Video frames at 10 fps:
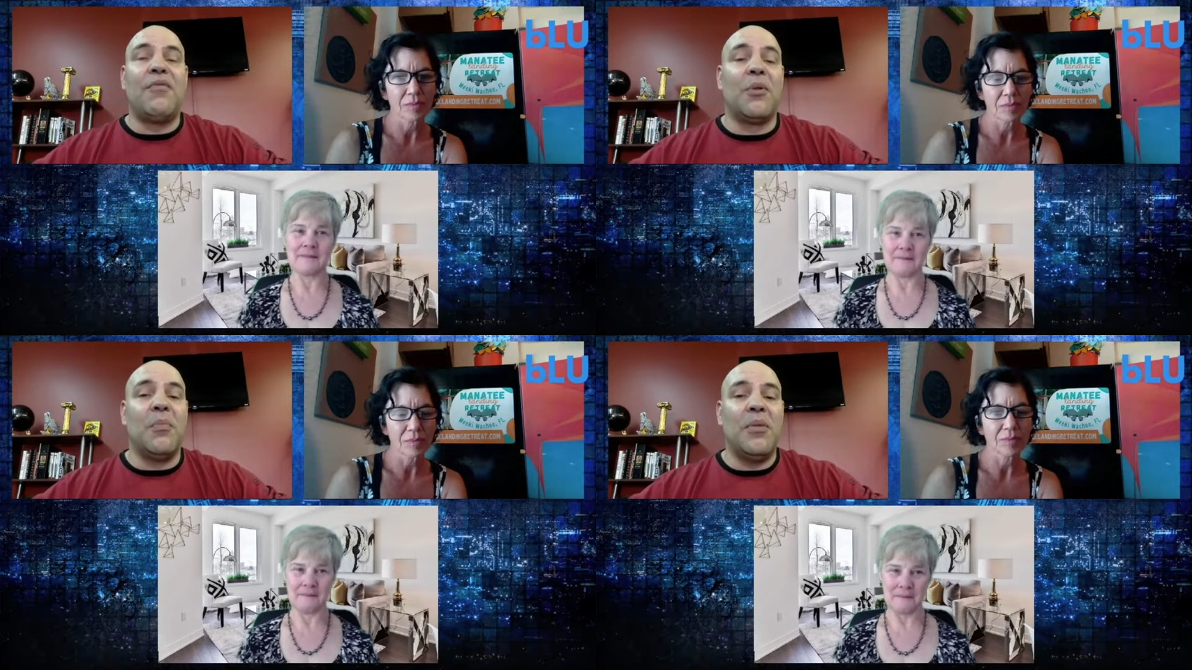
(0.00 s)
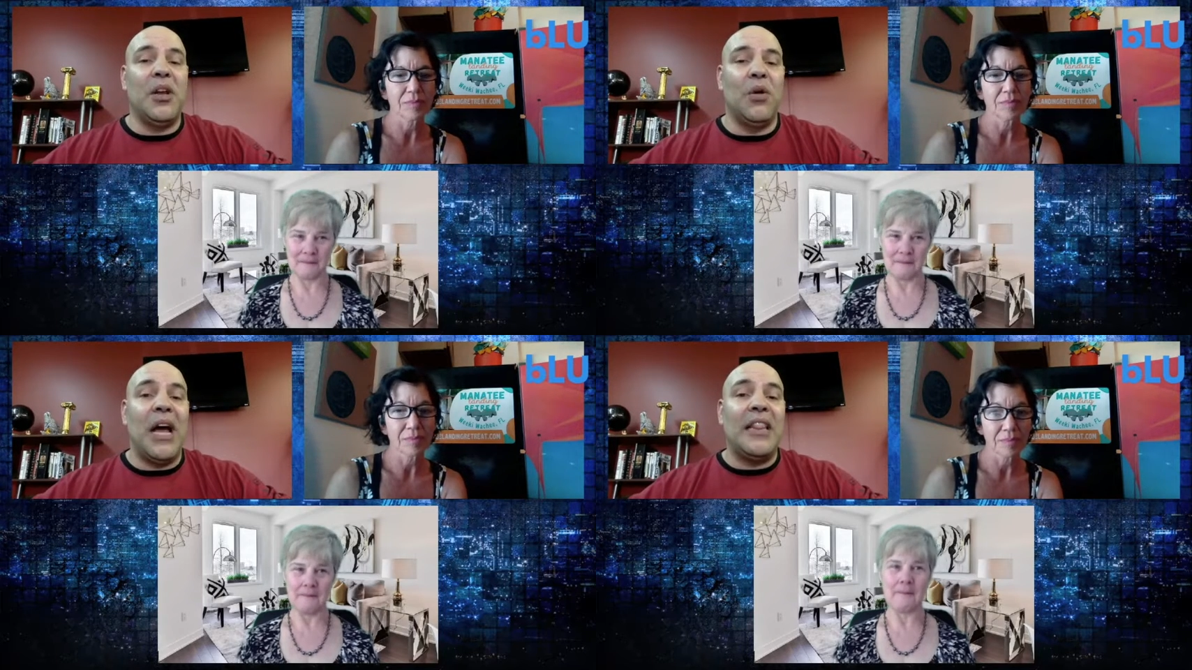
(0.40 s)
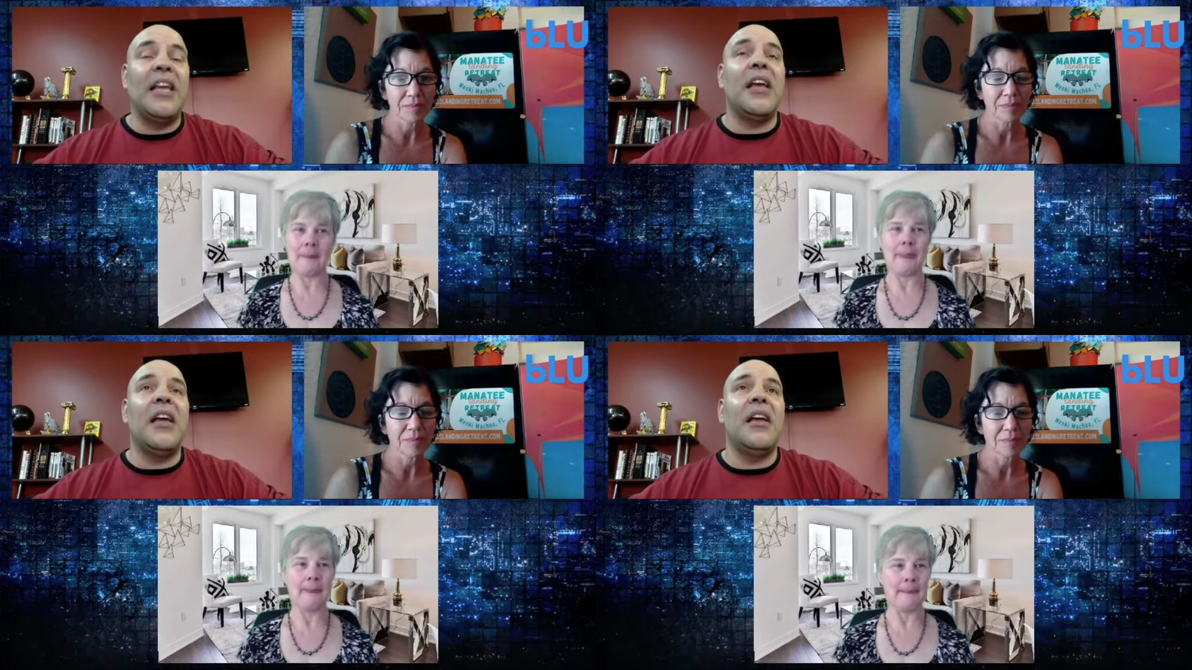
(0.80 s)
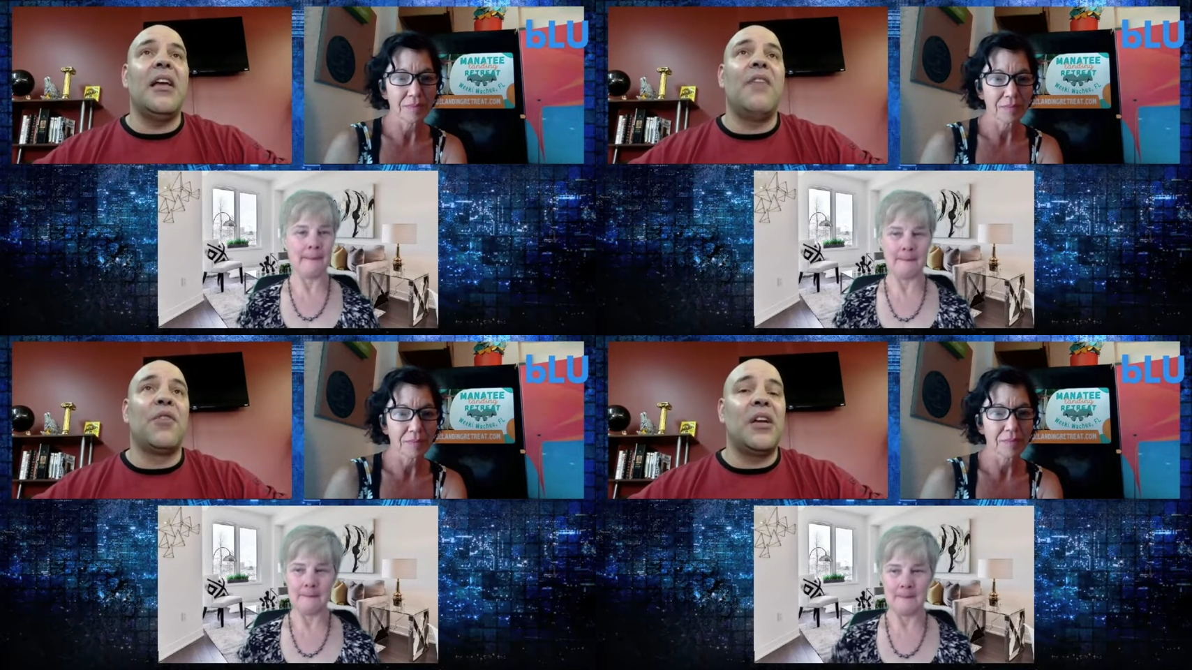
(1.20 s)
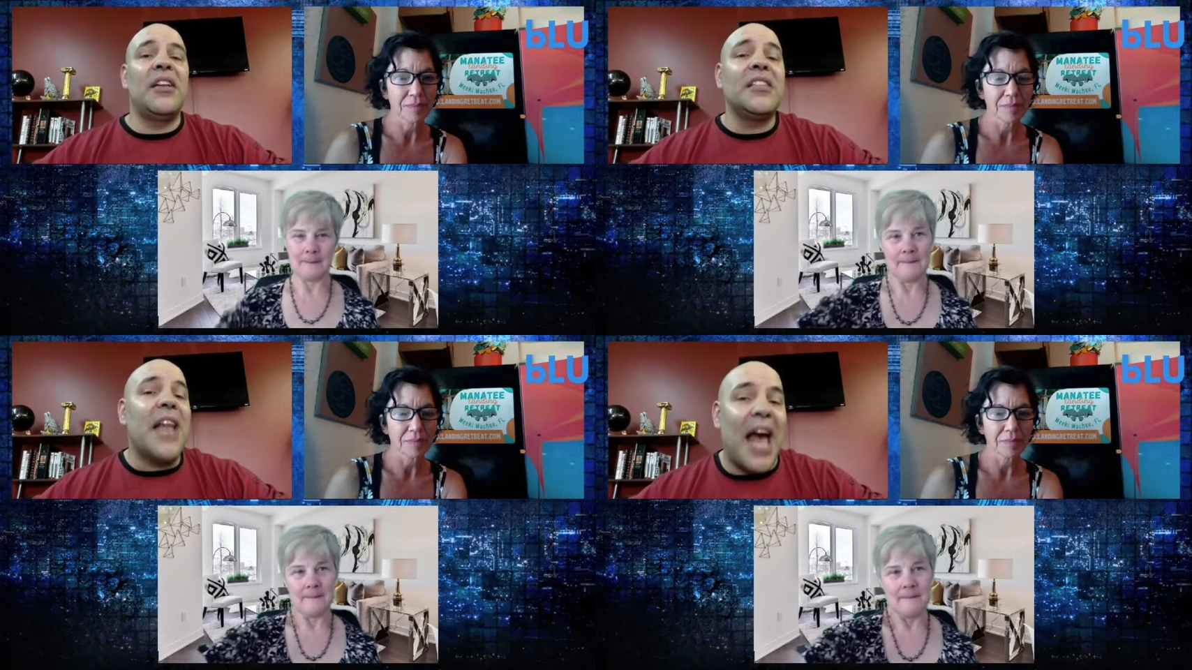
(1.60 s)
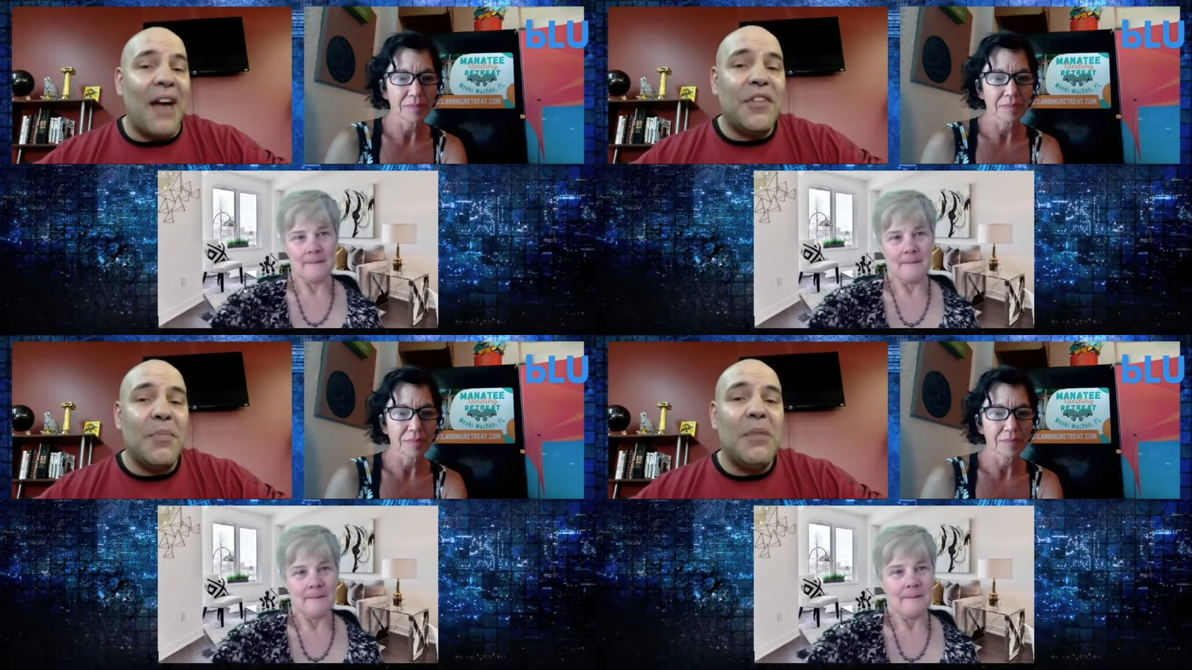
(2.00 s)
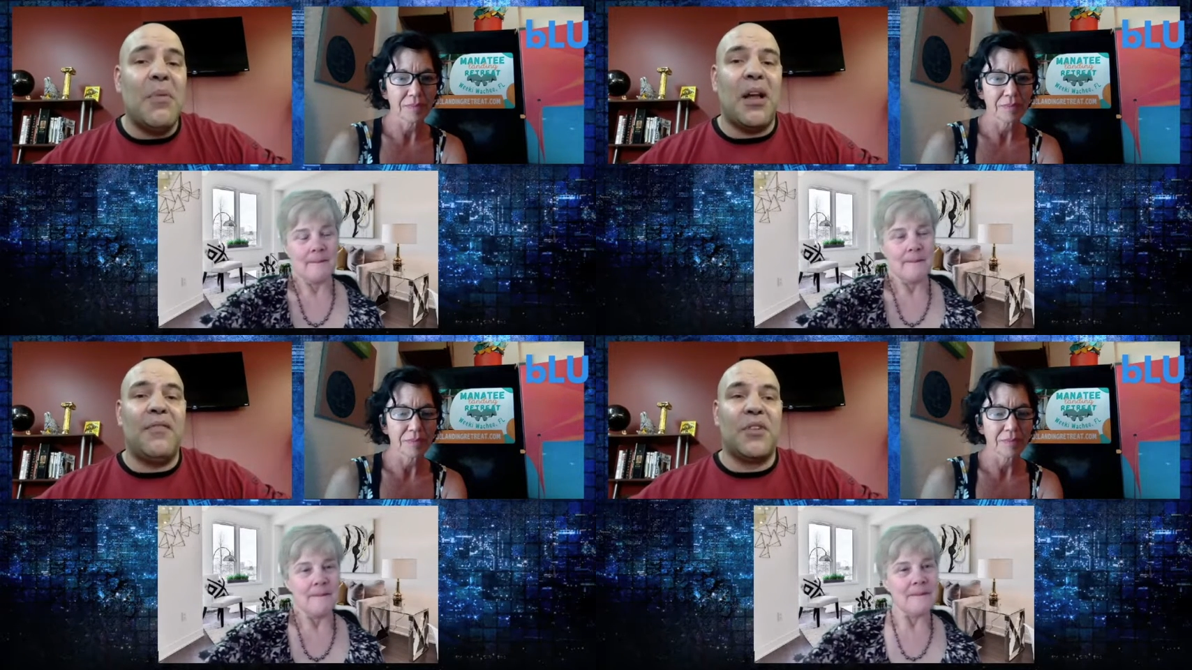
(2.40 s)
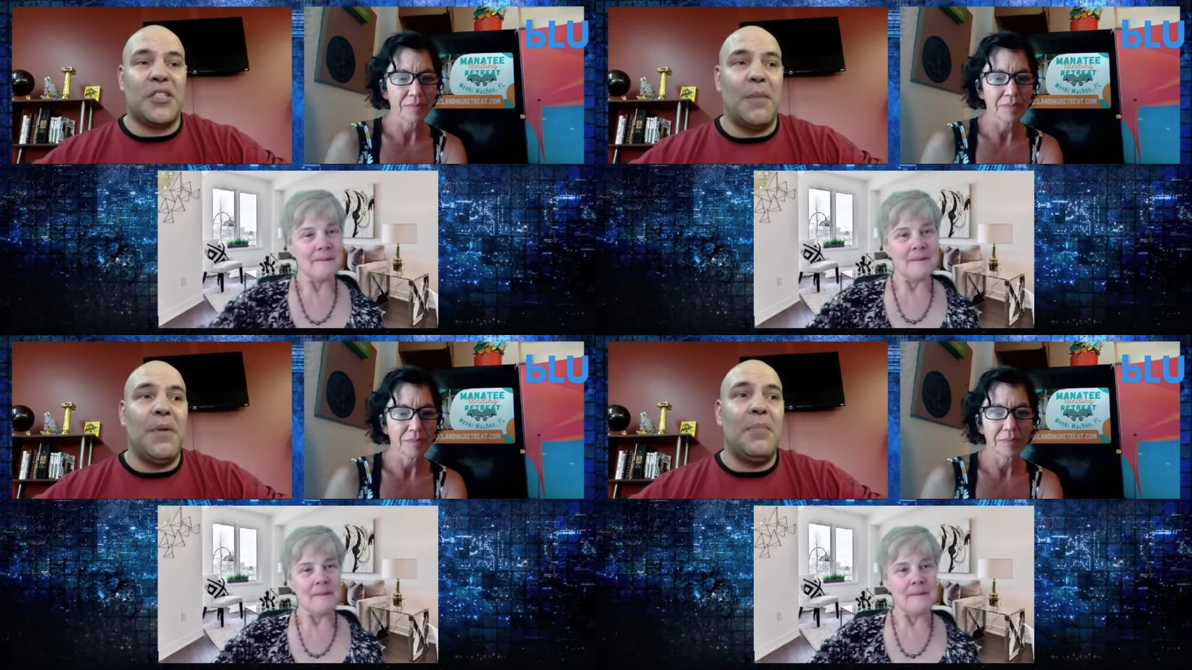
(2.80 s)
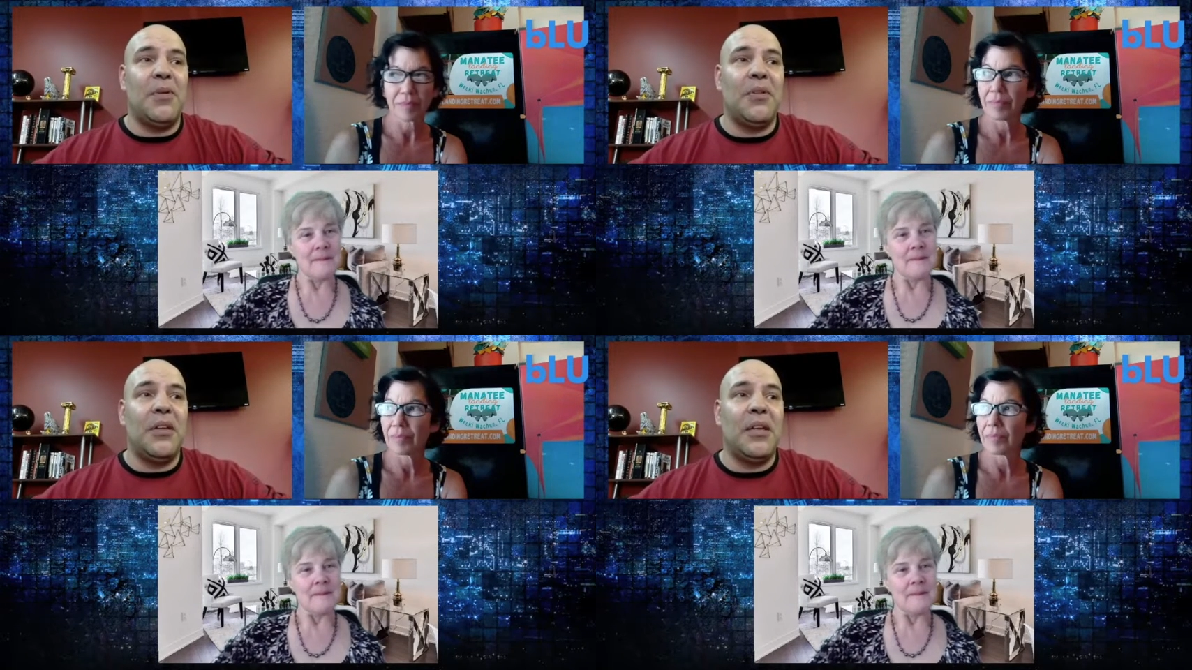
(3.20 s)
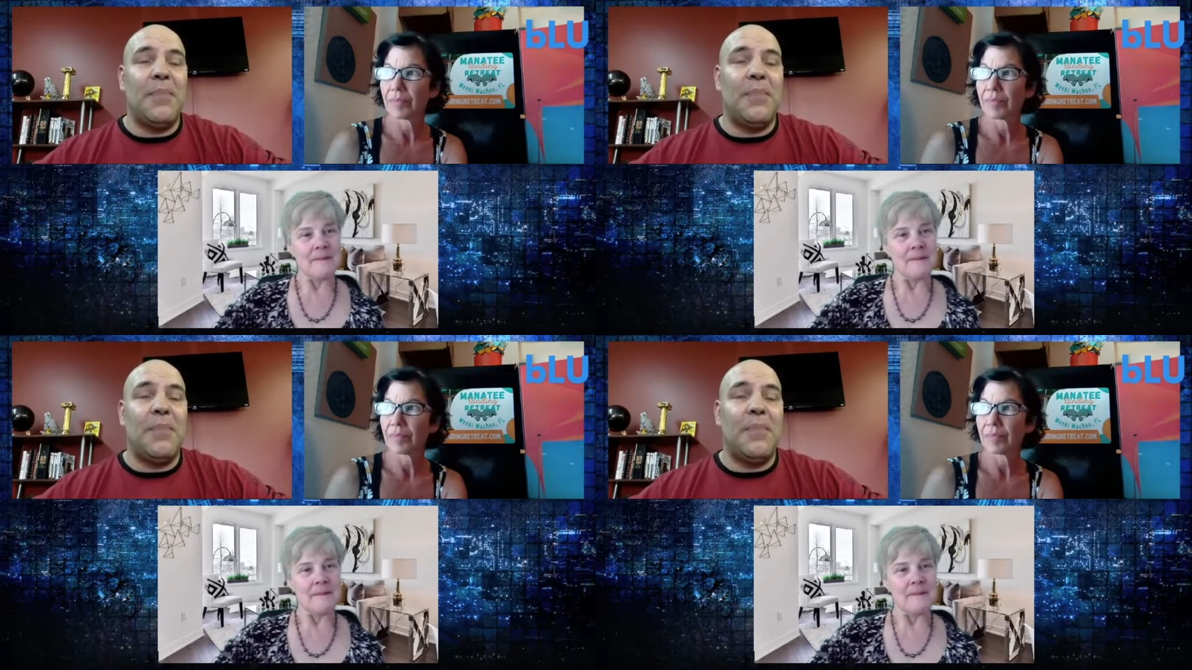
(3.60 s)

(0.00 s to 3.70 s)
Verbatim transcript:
Speaker 1: for you know i think it, it doesn't have to be but for some people it